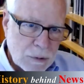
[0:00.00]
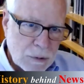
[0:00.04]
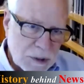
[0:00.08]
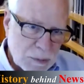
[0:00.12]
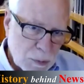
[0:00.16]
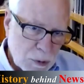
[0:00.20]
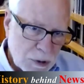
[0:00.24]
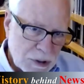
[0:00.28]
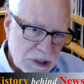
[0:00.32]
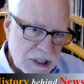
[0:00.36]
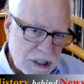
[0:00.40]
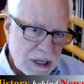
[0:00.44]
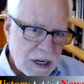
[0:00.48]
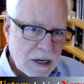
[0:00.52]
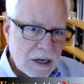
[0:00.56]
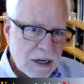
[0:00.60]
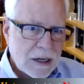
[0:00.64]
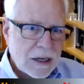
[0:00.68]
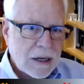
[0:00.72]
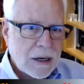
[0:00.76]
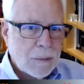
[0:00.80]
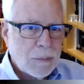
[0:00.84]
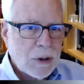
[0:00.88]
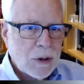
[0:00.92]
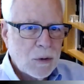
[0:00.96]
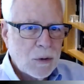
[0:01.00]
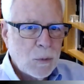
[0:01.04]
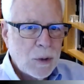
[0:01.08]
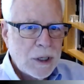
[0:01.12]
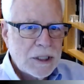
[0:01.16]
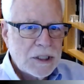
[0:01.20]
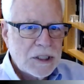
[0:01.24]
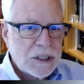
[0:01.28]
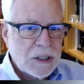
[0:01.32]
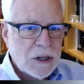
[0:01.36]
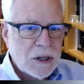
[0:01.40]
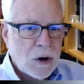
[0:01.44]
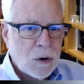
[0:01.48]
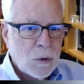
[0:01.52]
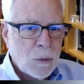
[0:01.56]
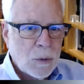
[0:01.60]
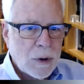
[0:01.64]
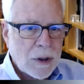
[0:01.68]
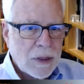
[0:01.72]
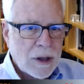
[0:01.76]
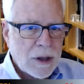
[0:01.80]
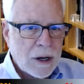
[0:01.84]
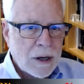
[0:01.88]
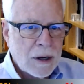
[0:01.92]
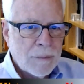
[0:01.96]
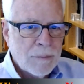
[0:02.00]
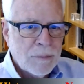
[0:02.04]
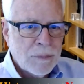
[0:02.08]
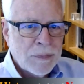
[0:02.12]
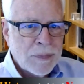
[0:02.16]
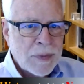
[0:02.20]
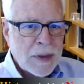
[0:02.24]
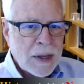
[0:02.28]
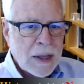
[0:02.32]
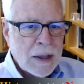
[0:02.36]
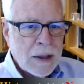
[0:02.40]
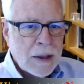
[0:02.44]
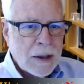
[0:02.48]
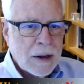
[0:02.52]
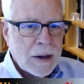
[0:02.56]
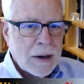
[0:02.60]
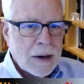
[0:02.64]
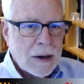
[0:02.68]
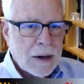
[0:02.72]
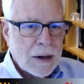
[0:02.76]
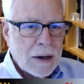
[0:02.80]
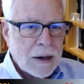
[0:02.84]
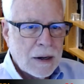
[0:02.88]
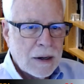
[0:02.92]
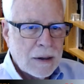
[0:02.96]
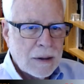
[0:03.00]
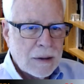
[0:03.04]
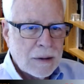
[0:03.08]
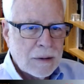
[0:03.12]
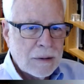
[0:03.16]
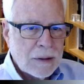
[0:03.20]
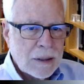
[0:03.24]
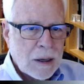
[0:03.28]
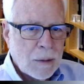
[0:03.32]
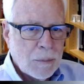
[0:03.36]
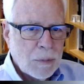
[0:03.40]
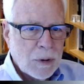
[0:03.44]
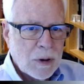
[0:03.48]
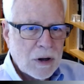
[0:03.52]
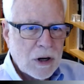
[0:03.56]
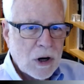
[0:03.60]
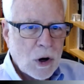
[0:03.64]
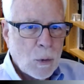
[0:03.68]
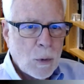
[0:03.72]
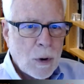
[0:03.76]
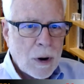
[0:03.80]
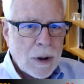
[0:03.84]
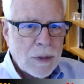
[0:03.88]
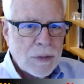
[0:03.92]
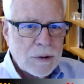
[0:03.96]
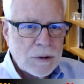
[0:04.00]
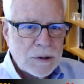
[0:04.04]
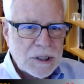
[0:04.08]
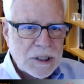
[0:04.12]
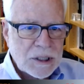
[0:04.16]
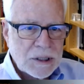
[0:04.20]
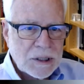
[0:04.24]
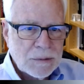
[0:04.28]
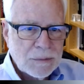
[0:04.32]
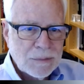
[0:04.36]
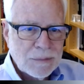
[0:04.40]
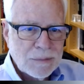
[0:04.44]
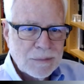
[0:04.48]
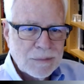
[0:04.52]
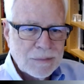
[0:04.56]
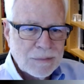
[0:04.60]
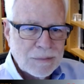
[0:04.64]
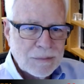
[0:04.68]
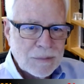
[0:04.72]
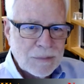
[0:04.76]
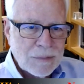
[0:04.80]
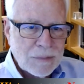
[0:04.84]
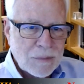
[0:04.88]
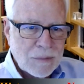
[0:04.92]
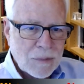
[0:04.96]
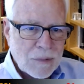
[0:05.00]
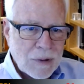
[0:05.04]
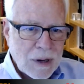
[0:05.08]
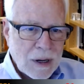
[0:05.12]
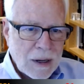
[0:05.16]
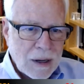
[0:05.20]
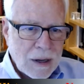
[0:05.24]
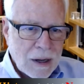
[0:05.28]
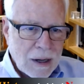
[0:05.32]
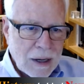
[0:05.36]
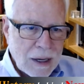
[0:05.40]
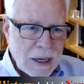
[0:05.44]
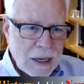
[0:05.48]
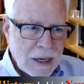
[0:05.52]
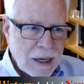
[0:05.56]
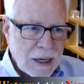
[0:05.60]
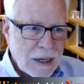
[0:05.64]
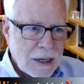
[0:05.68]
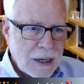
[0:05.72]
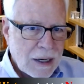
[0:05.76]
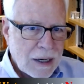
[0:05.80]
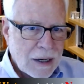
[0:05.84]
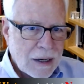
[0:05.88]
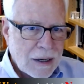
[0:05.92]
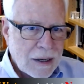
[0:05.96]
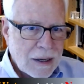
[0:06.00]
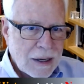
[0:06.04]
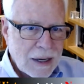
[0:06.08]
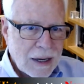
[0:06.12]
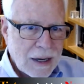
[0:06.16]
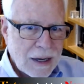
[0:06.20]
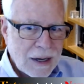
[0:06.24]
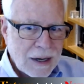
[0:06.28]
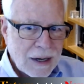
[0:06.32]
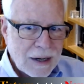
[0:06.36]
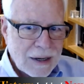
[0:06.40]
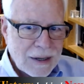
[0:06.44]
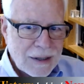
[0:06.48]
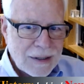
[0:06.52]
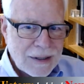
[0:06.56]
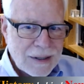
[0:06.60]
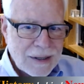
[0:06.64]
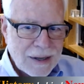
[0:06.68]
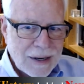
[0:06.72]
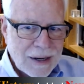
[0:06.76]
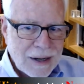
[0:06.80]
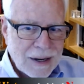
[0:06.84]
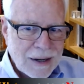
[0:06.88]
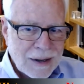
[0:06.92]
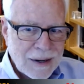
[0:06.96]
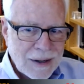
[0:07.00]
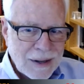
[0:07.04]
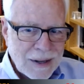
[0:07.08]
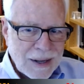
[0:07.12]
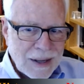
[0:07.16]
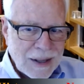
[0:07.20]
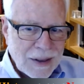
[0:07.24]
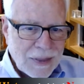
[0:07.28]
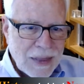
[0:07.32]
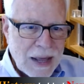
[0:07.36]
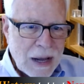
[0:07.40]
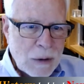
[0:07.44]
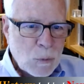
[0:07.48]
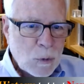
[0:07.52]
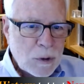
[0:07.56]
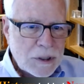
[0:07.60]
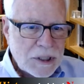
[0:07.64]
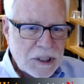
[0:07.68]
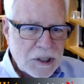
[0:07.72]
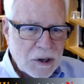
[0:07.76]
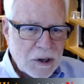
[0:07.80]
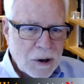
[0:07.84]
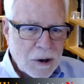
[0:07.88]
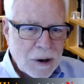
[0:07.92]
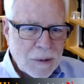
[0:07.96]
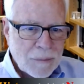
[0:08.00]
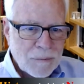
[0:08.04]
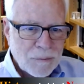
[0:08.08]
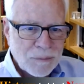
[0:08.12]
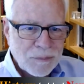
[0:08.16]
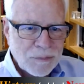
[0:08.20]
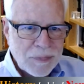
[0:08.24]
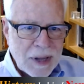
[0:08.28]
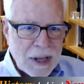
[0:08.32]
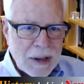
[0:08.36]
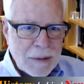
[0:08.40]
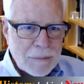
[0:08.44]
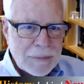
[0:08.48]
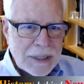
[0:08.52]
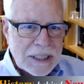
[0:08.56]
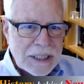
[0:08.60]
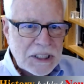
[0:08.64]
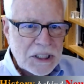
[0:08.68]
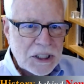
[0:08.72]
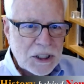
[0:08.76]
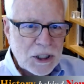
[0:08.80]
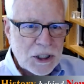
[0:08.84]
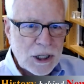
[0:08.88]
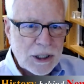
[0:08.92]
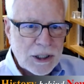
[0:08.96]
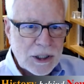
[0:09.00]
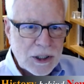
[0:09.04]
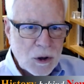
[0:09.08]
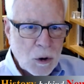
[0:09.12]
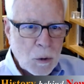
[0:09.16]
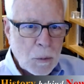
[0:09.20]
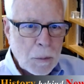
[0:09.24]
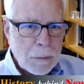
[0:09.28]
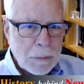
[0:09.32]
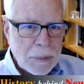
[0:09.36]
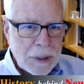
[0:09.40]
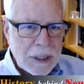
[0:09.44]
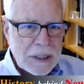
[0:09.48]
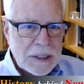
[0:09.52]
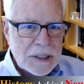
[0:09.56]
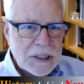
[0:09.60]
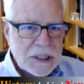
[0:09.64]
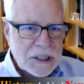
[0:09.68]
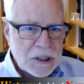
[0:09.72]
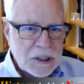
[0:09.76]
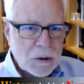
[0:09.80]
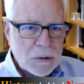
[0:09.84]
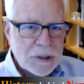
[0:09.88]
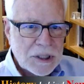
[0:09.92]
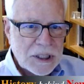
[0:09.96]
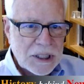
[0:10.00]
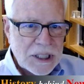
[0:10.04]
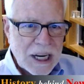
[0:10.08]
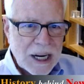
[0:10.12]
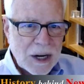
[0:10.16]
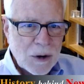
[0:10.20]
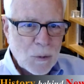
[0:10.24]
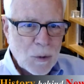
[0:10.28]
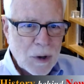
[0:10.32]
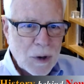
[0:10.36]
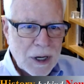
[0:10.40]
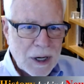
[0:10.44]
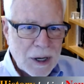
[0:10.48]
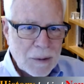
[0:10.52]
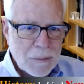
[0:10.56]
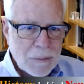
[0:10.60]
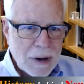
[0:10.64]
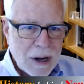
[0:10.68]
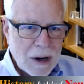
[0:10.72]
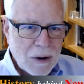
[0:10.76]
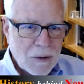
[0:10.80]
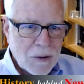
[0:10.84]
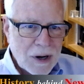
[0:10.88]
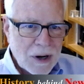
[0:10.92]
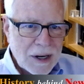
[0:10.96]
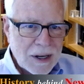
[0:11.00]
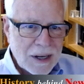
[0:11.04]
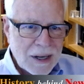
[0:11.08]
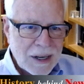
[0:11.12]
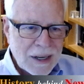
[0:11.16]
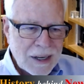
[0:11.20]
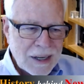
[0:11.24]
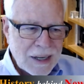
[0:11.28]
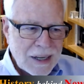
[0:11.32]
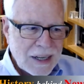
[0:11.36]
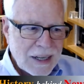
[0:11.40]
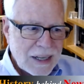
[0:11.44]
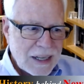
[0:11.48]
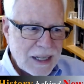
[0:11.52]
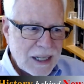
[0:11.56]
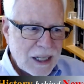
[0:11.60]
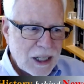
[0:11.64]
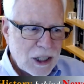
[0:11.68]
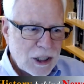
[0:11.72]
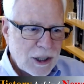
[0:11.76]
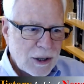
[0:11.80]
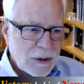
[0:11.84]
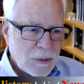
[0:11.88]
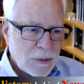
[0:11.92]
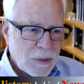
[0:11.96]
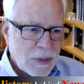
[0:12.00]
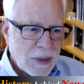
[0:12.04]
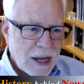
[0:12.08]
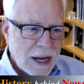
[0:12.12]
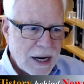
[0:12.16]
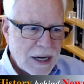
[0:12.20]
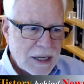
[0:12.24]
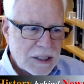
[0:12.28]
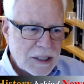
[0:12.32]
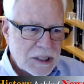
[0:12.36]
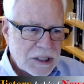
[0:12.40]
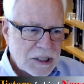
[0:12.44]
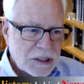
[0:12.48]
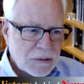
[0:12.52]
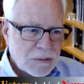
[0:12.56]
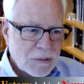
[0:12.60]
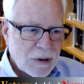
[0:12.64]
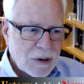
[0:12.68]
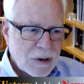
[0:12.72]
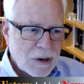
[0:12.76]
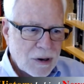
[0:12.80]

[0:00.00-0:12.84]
was presented a couple of weeks ago with a uh, a couple of co-authors uh, in India, and uh, that was our message: don't be so sanguine about a issue that is